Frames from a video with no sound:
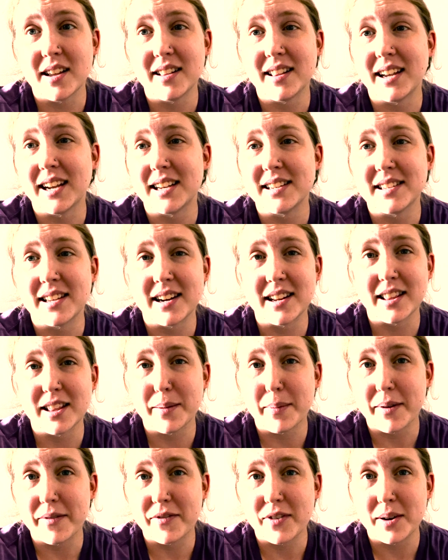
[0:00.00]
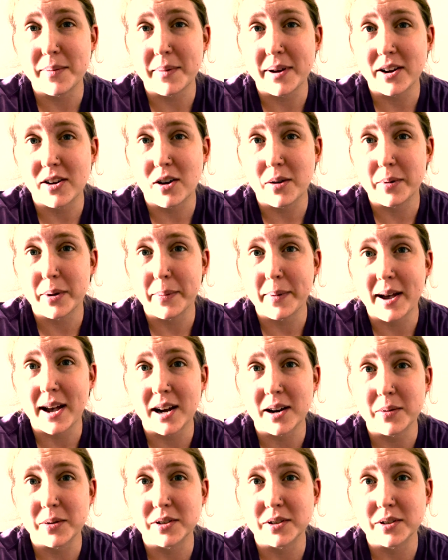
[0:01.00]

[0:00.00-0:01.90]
Like I said, I think my friend might call me back.